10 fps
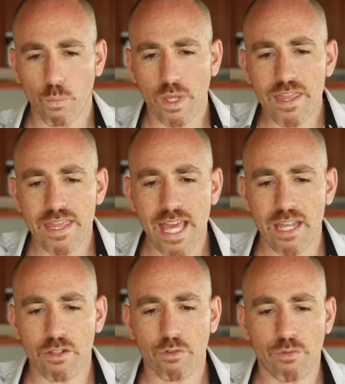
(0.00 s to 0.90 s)
with
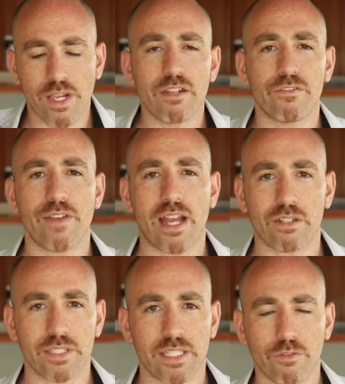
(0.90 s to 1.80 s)
that creative
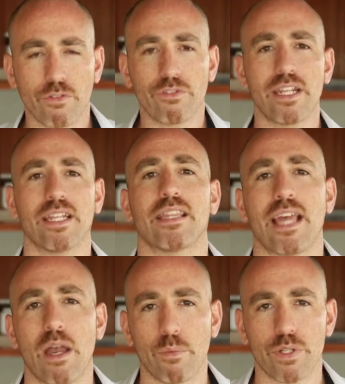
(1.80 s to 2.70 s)
faculty of creating
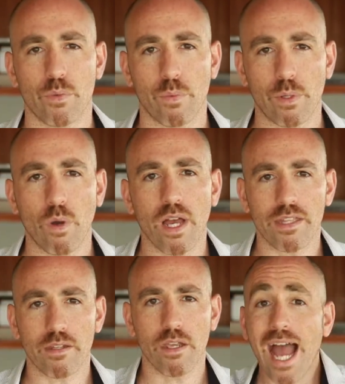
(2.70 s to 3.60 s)
that which we want.